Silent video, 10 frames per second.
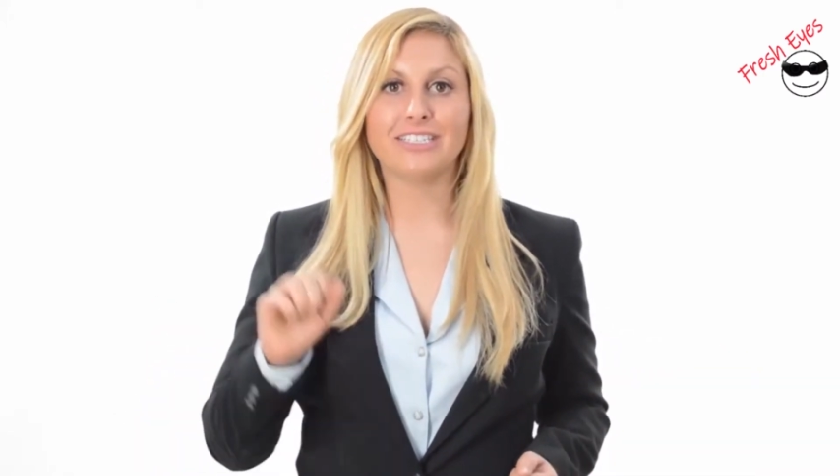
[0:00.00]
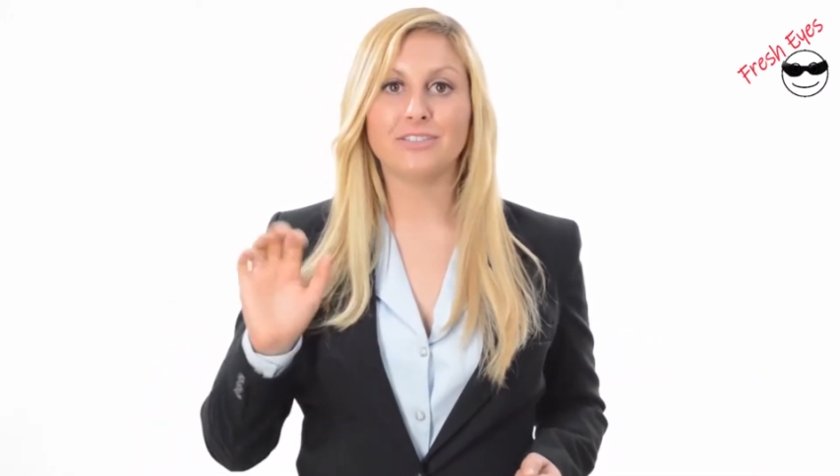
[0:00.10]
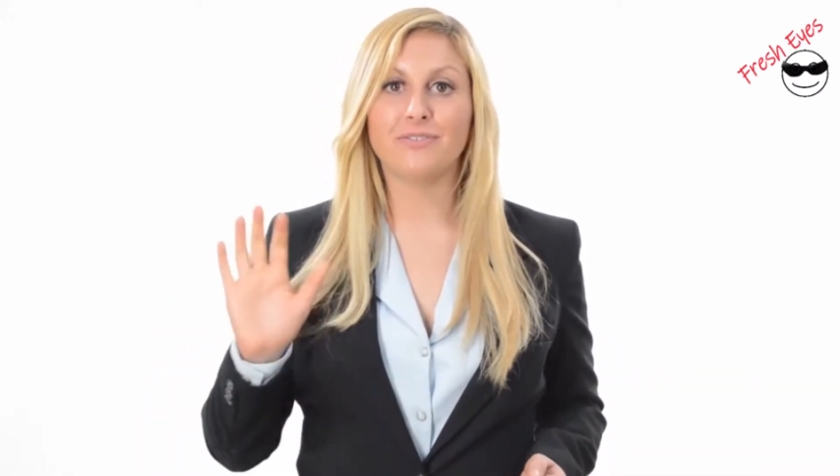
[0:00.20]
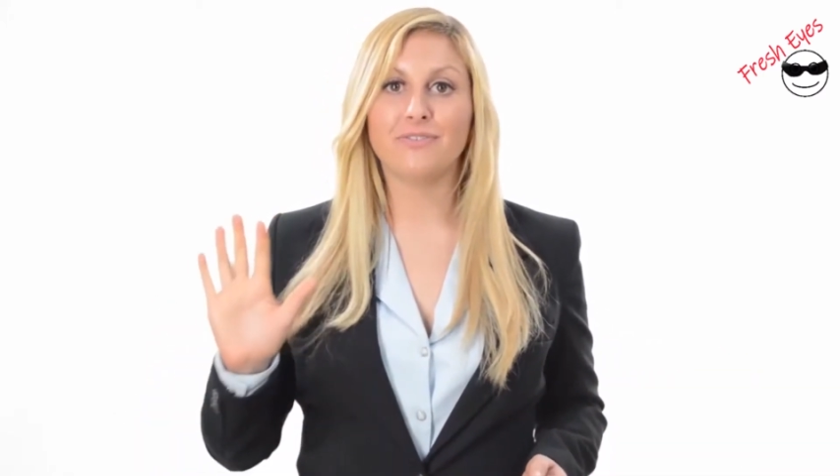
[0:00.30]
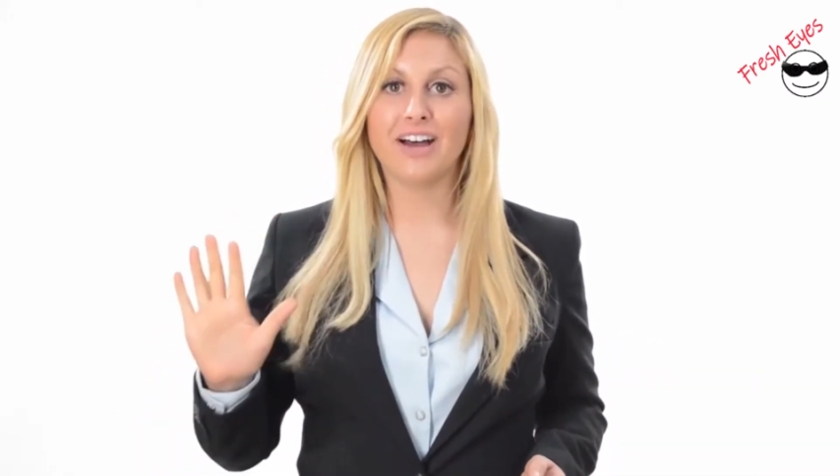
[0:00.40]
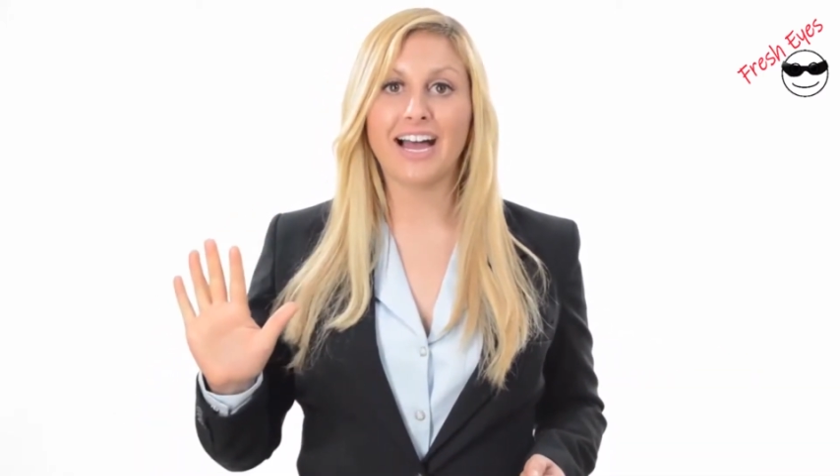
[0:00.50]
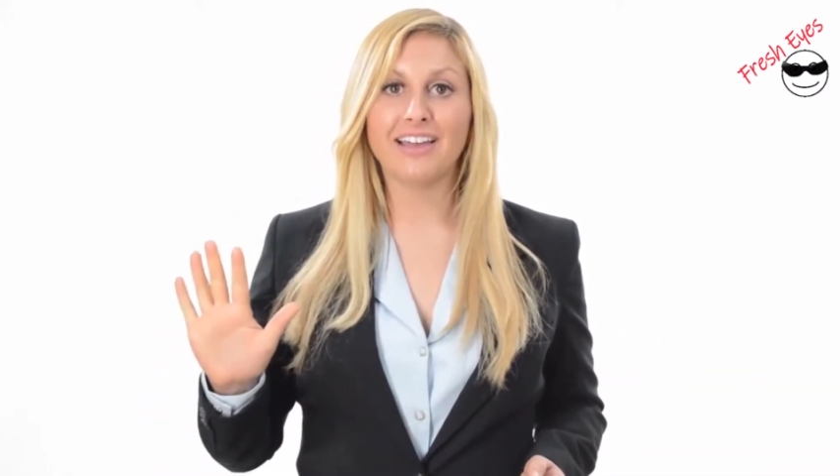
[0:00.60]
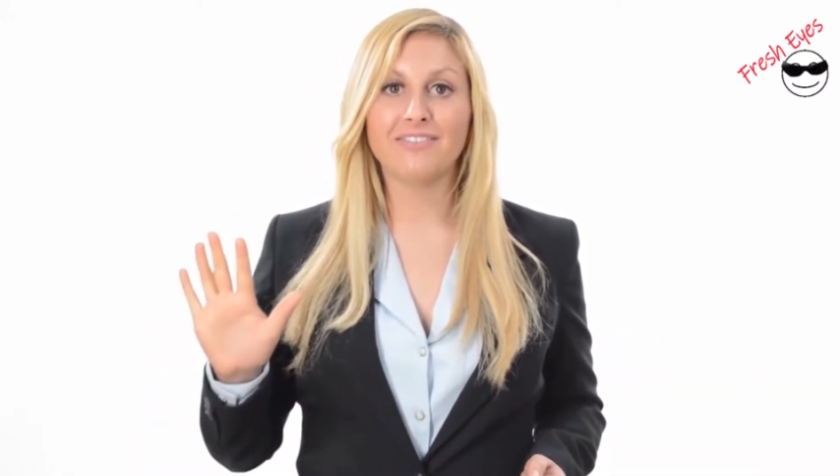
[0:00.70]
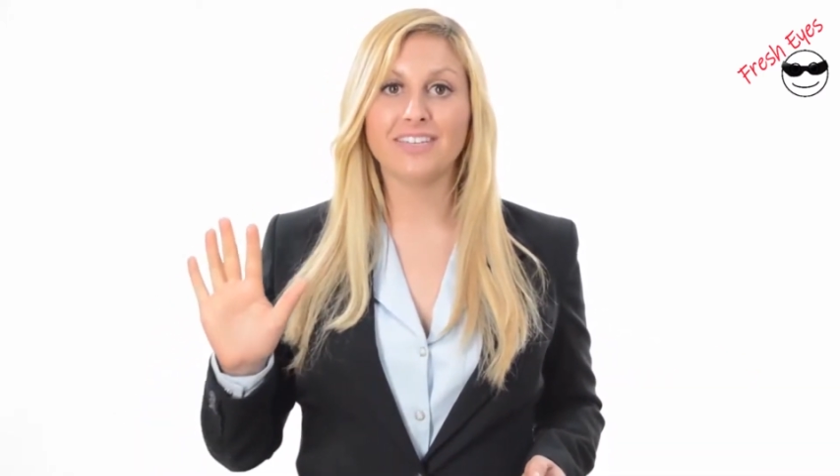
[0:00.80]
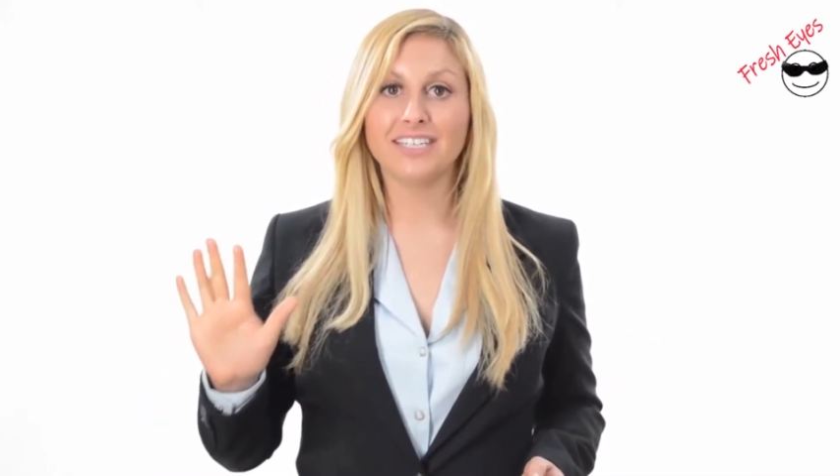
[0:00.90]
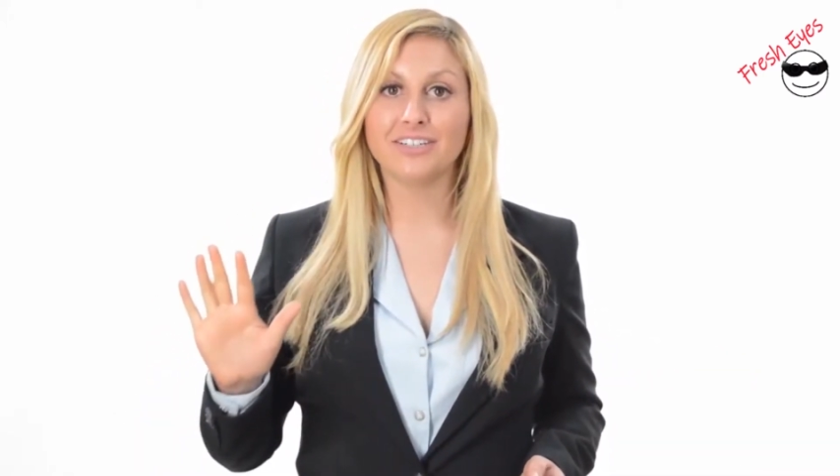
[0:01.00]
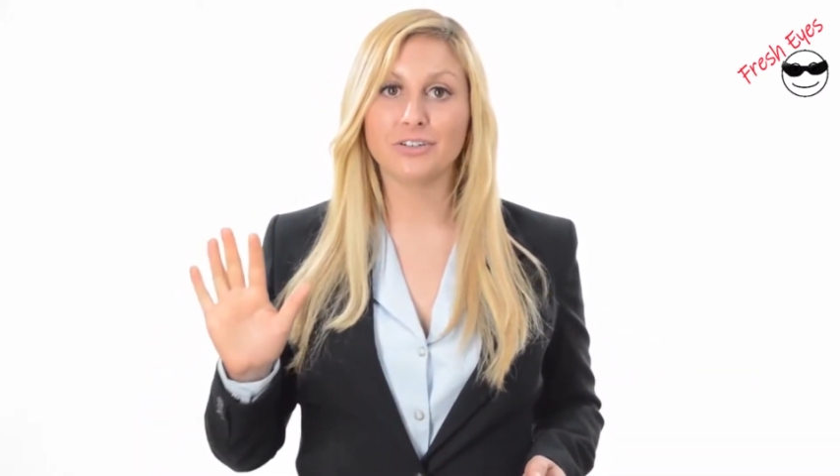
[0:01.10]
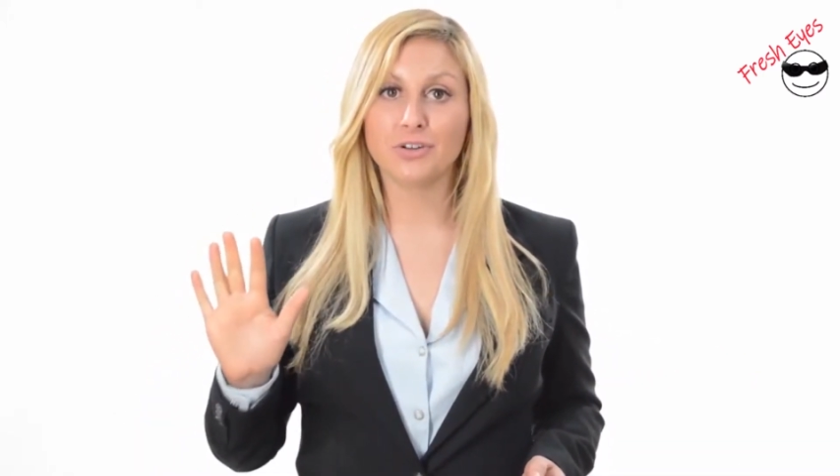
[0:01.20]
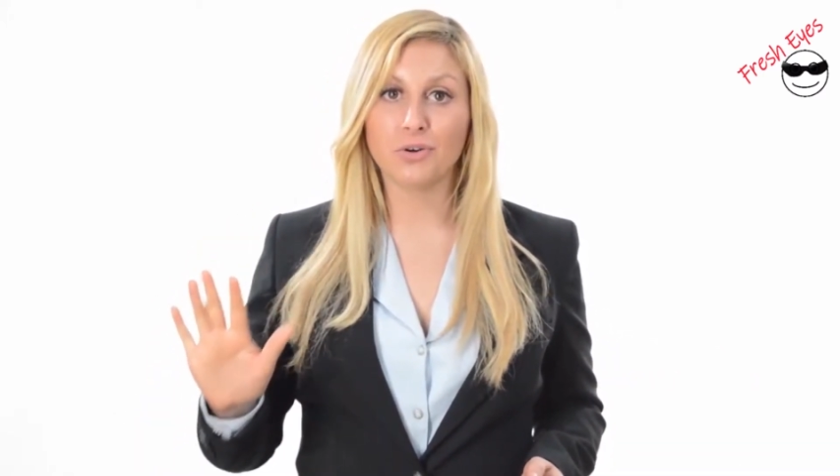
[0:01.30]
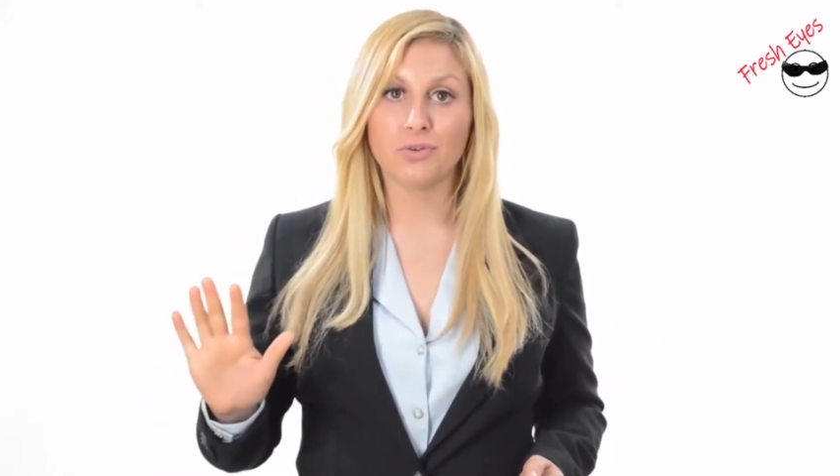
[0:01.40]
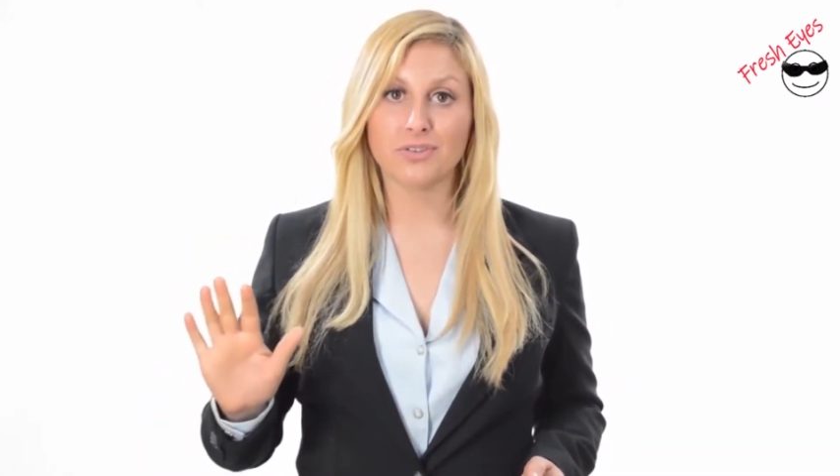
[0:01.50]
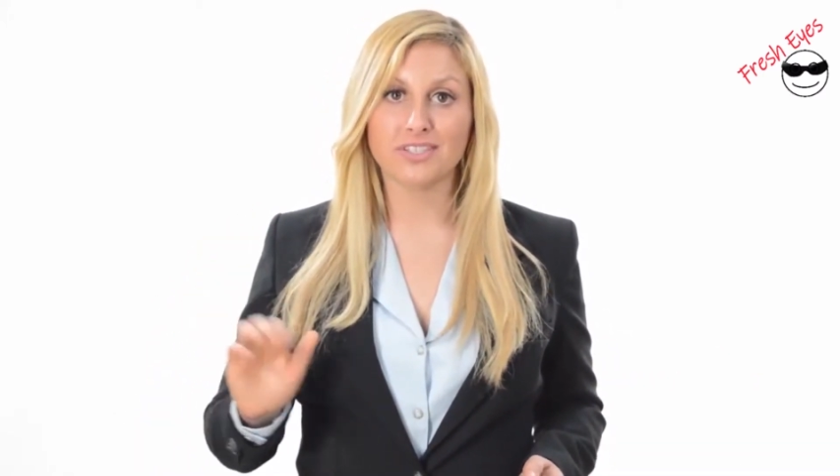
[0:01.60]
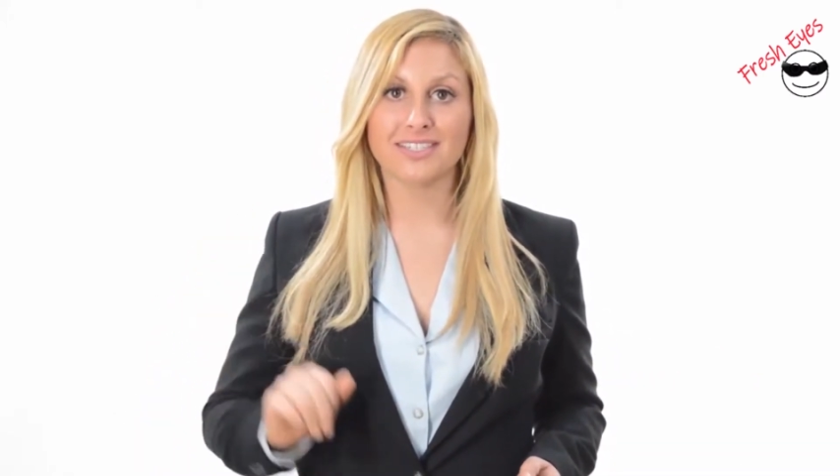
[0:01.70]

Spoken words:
into 5-year goals.